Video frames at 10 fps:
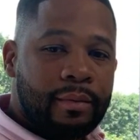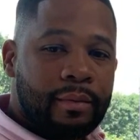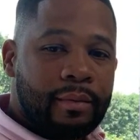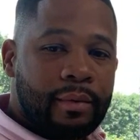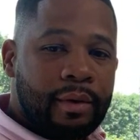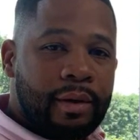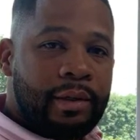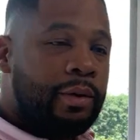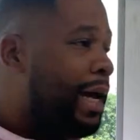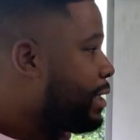Right.
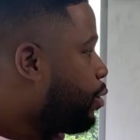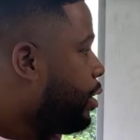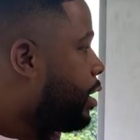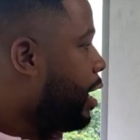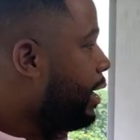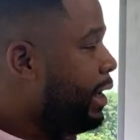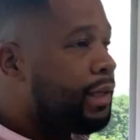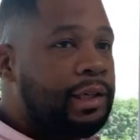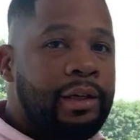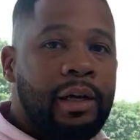So that's going to cut
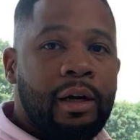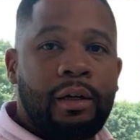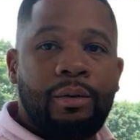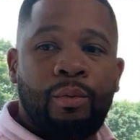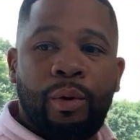into your